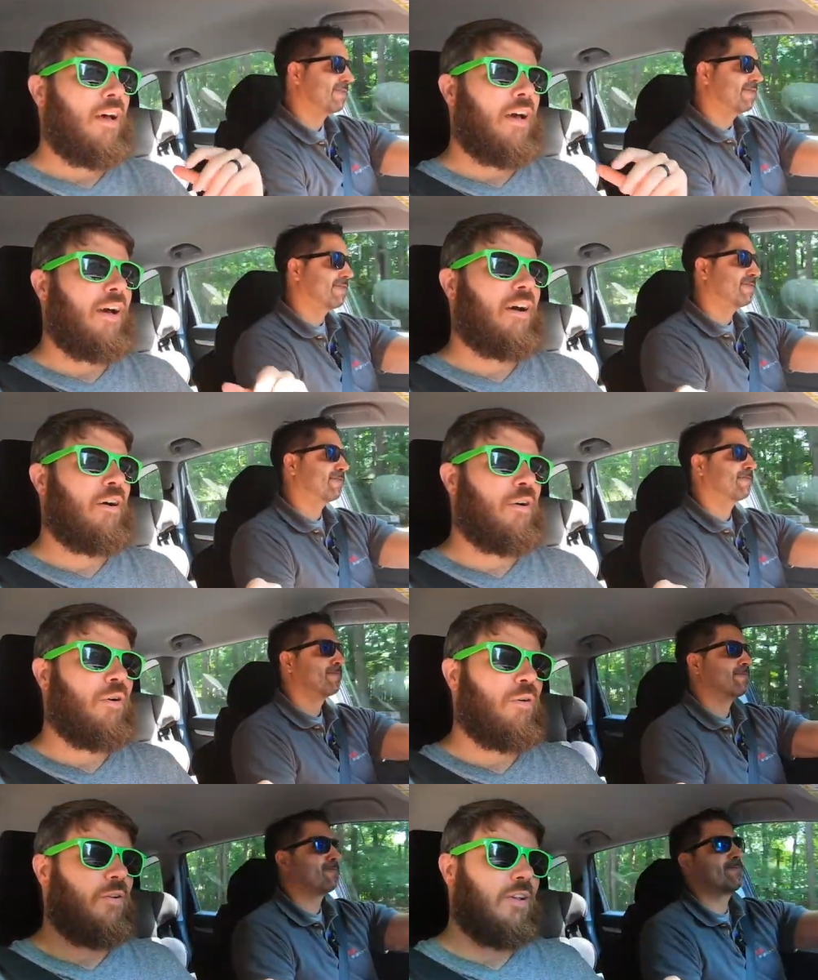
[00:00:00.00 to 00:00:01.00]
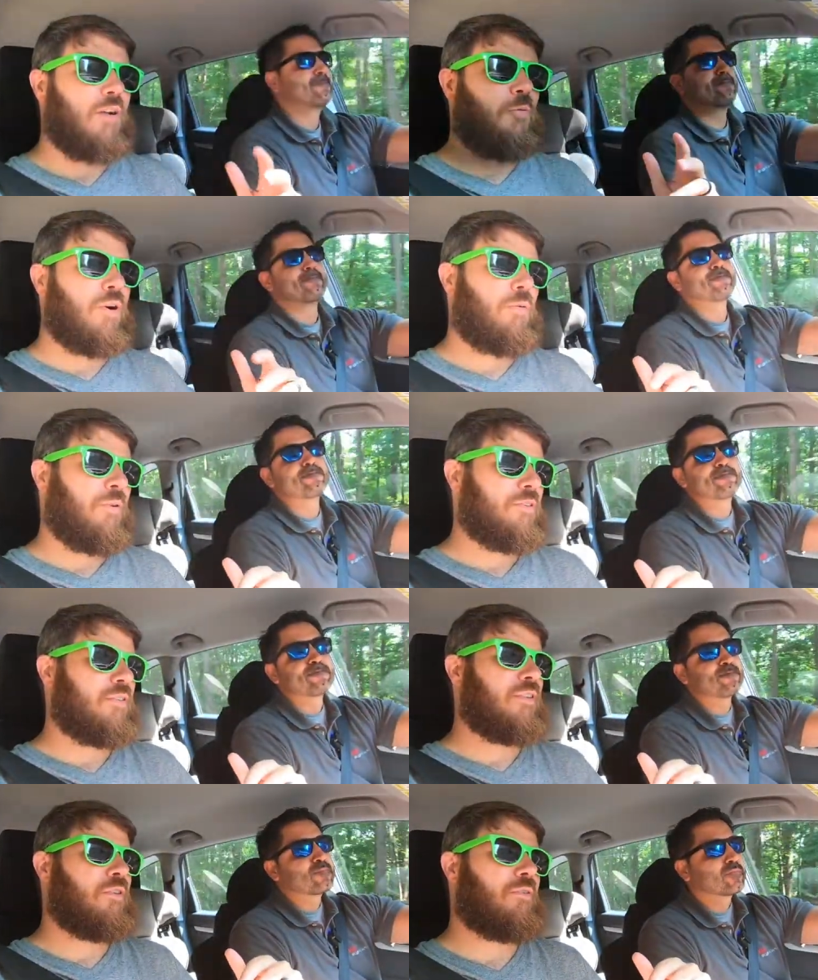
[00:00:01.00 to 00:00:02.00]
Speaker 1: How like what was
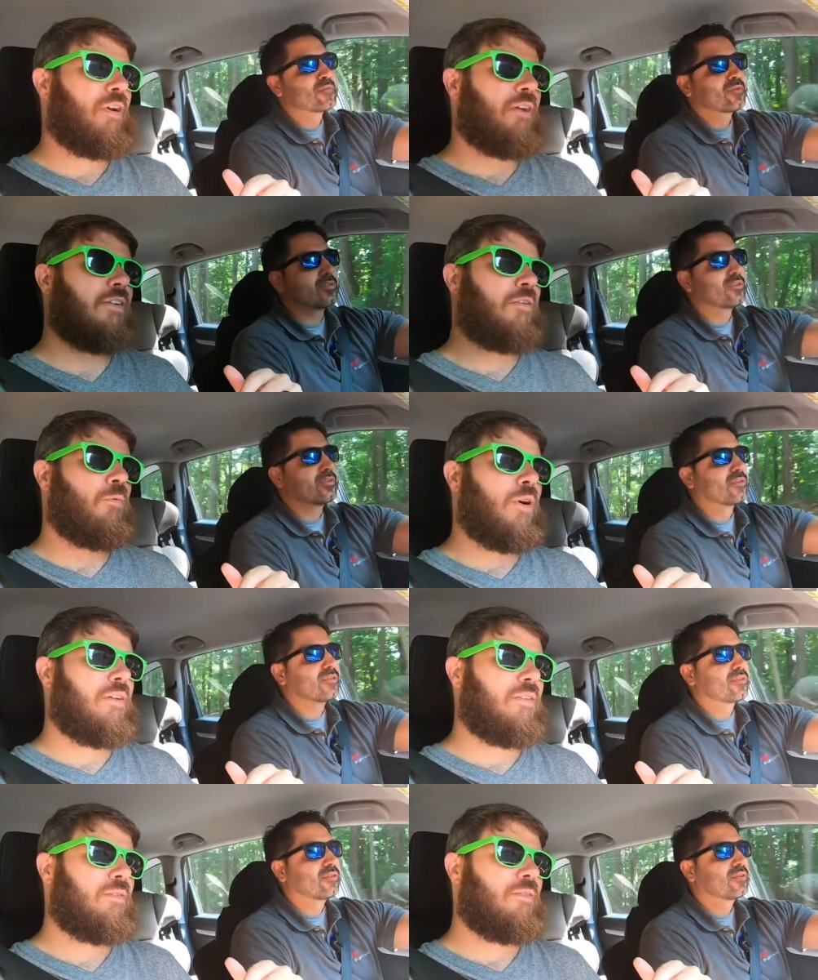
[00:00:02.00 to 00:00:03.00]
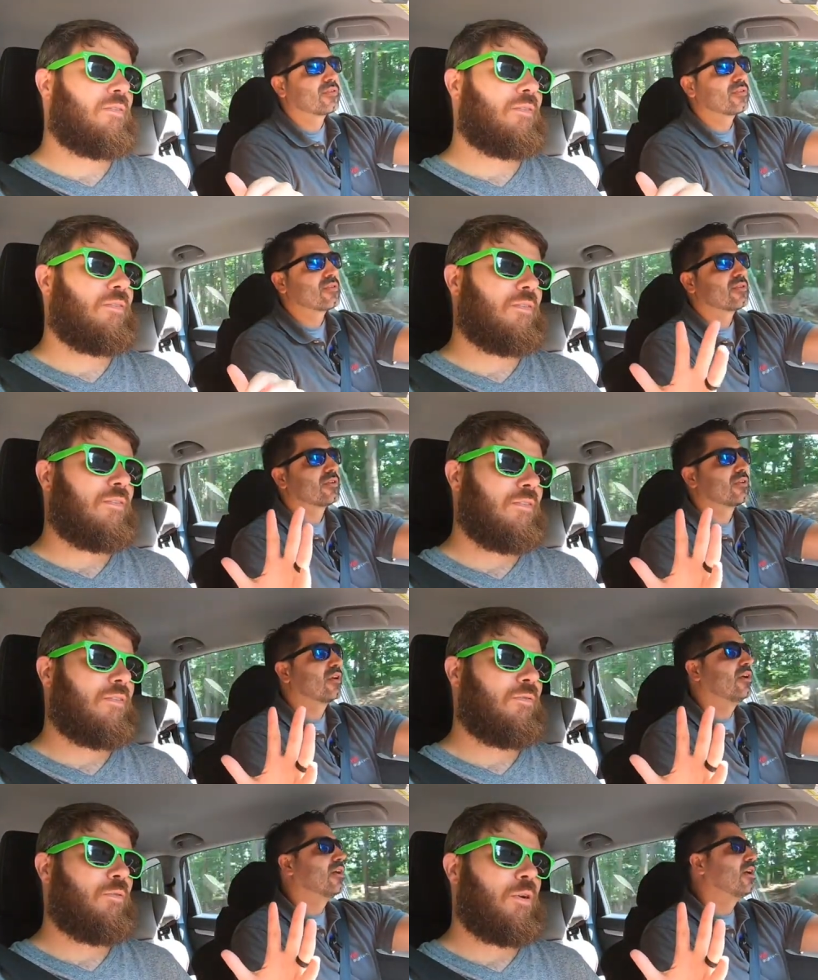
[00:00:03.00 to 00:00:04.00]
to do around here? What
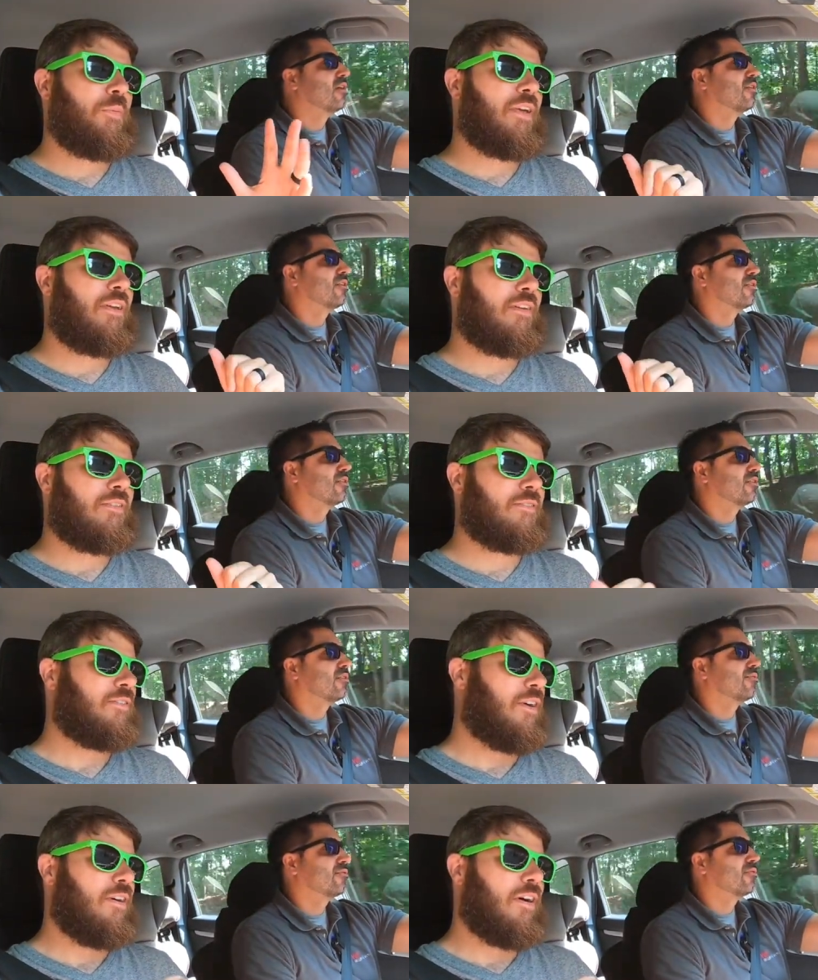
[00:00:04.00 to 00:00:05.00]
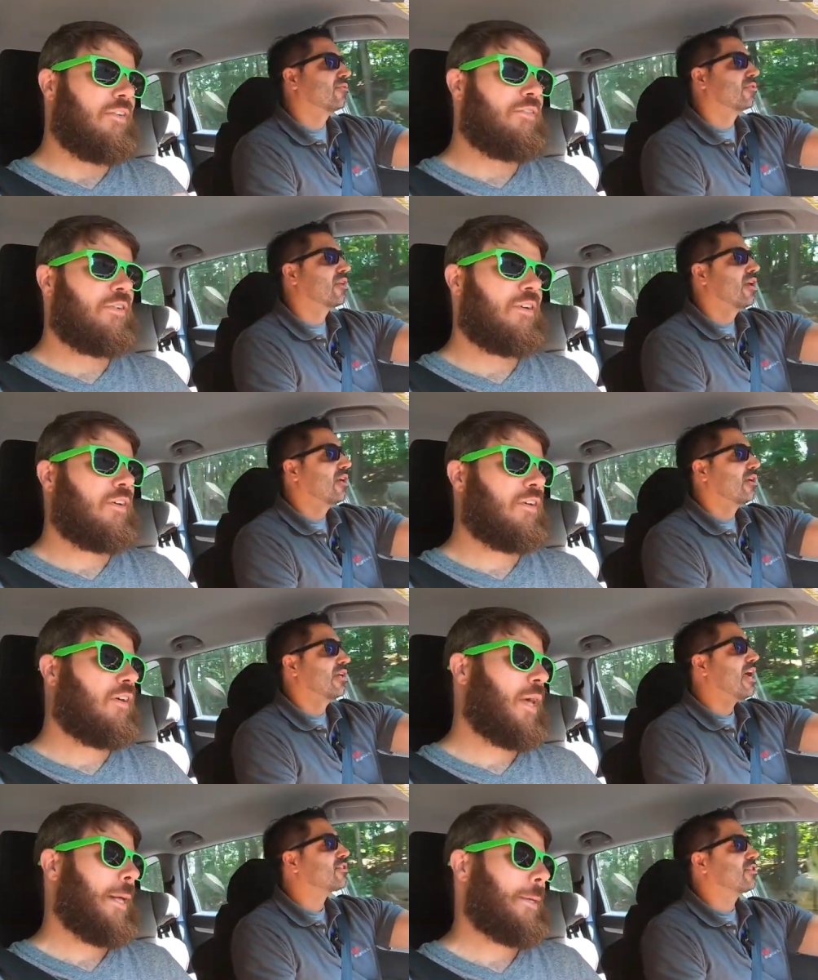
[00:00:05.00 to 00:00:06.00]
what amenities do y'all have?
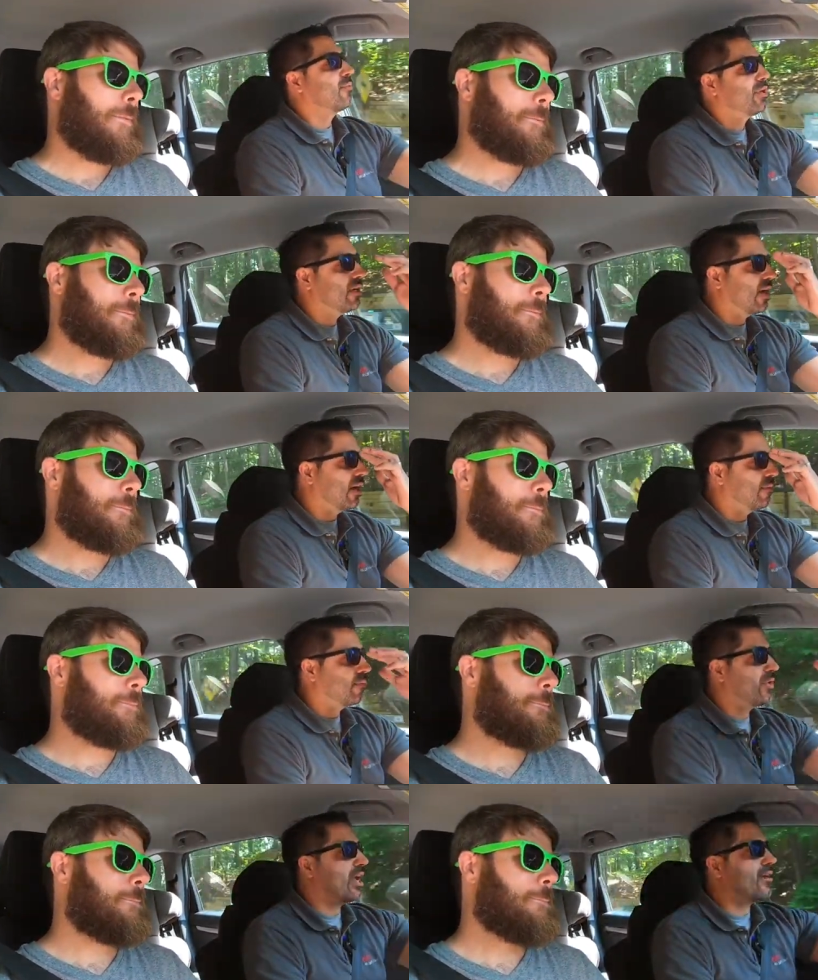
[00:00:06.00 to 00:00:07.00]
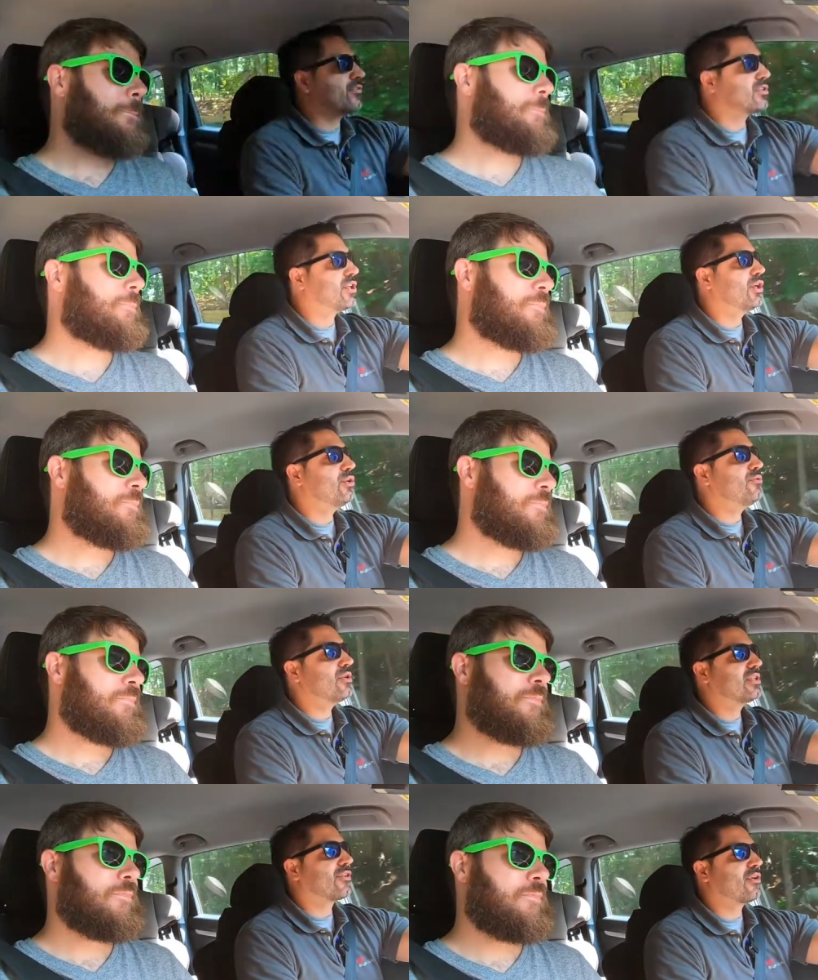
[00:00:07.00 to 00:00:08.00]
Yeah, so
Speaker 2: we um, we have two
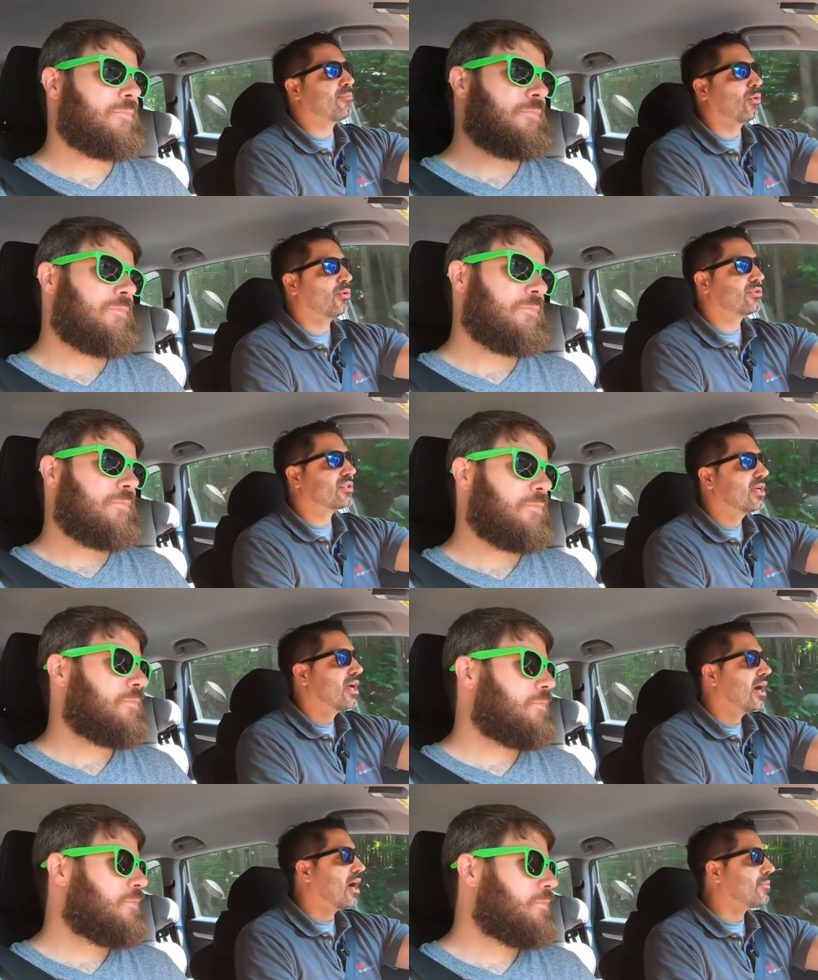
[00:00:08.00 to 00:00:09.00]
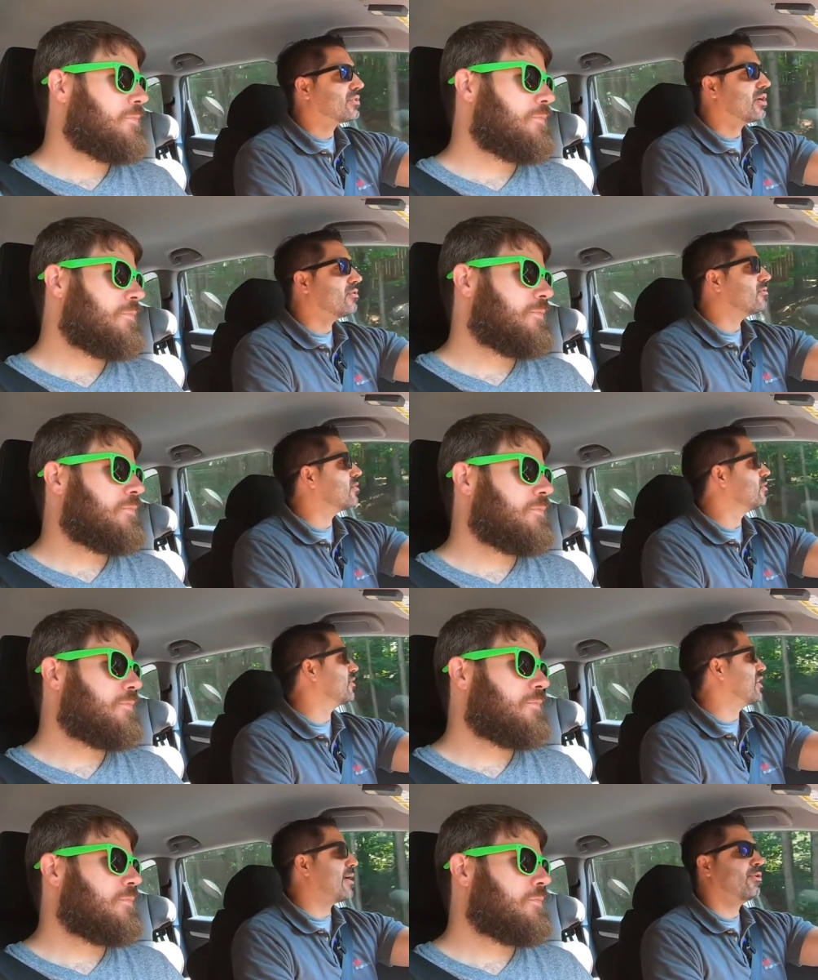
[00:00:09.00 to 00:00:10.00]
different pools. Um, so
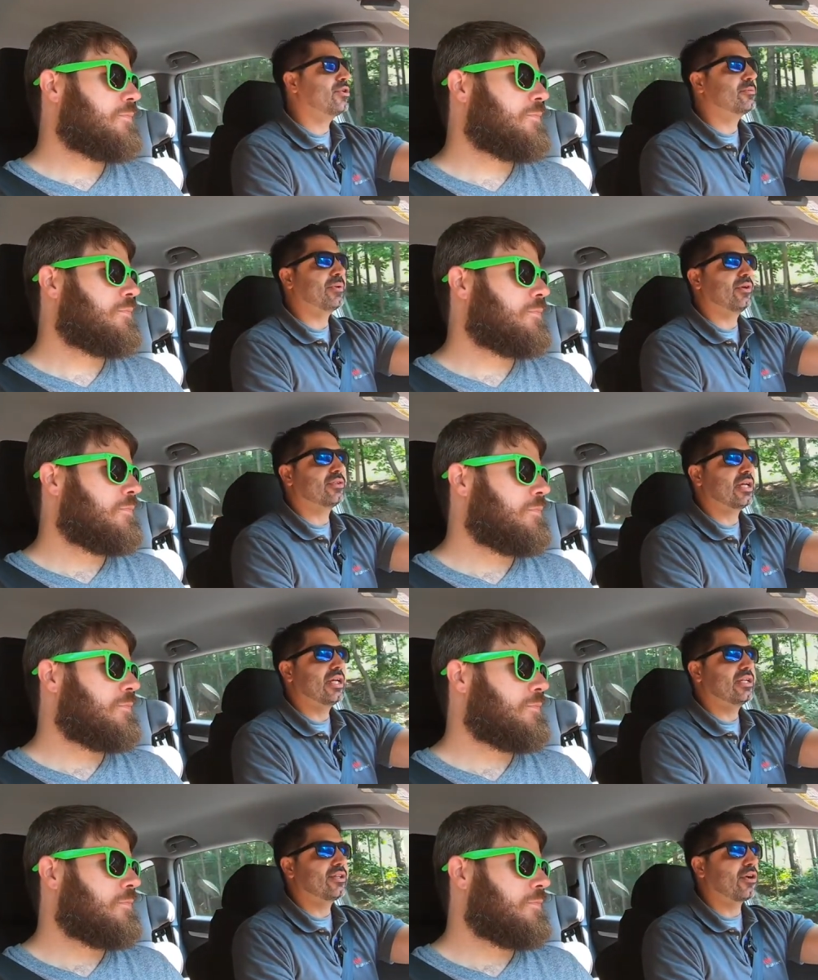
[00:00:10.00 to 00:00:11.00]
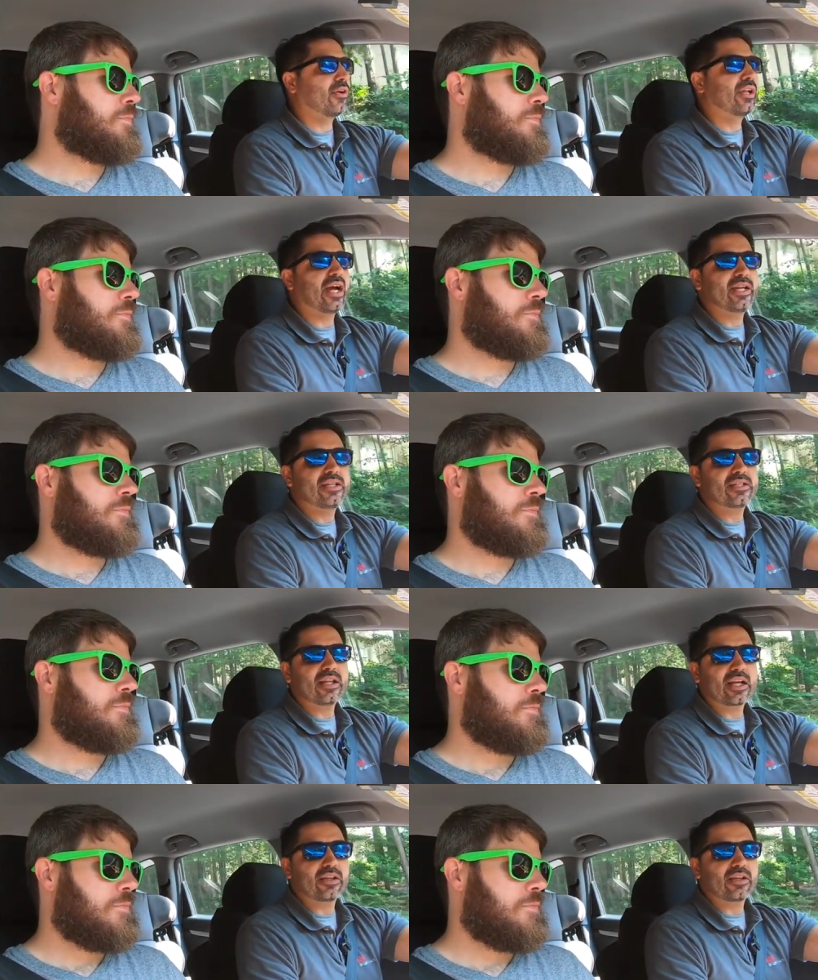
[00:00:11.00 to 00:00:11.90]
the neighborhood's built in the early 90s, like a